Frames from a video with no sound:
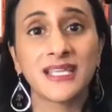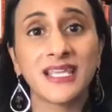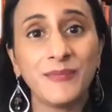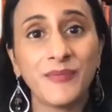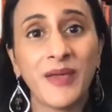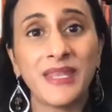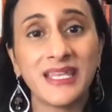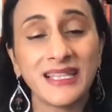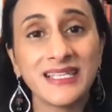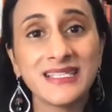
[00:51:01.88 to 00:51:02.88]
keep them in
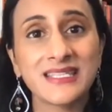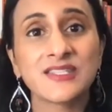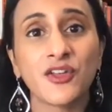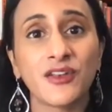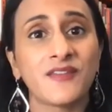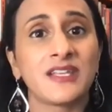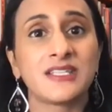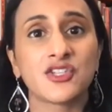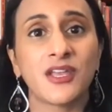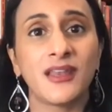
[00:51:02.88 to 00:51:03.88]
at least as good of
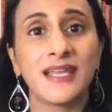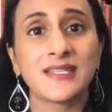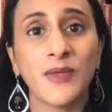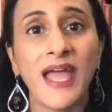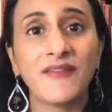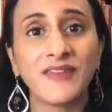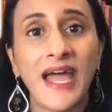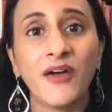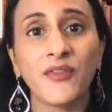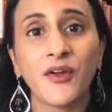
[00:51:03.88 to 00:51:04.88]
condition as we have
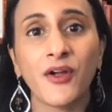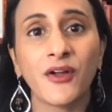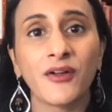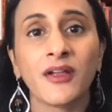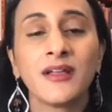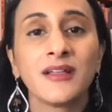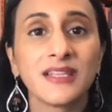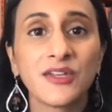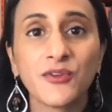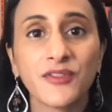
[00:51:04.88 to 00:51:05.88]
now. There are
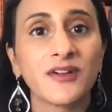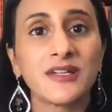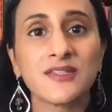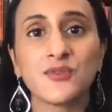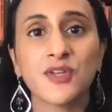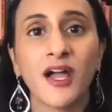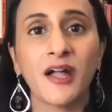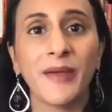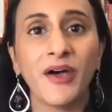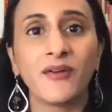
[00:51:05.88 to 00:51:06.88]
legal theorists who talk
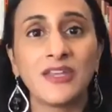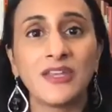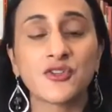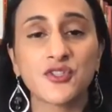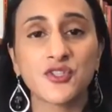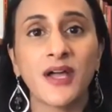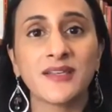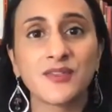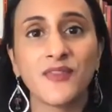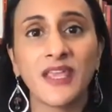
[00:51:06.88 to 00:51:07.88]
about nature's
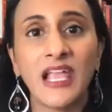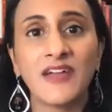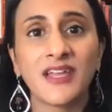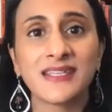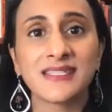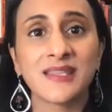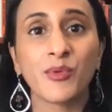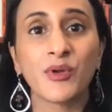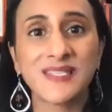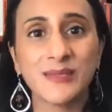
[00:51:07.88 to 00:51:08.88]
trust, so thinking of it as the
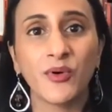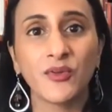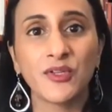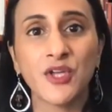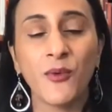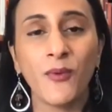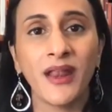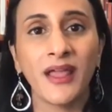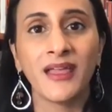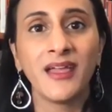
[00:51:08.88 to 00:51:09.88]
principle. You don't want
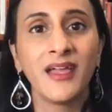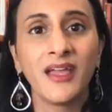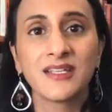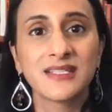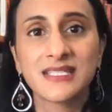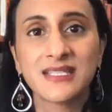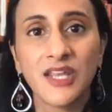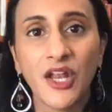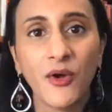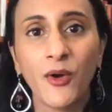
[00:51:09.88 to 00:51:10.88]
to
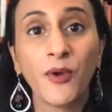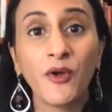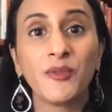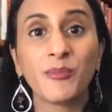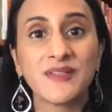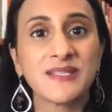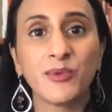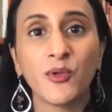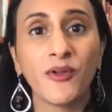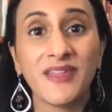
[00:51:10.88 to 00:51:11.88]
you know erode the
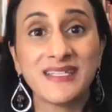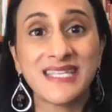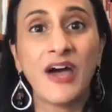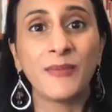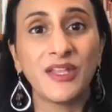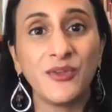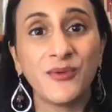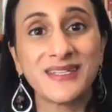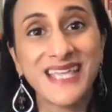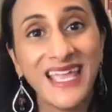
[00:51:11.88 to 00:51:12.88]
principle or the endowment you
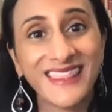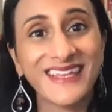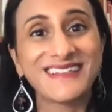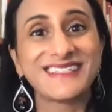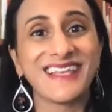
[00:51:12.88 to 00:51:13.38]
can take things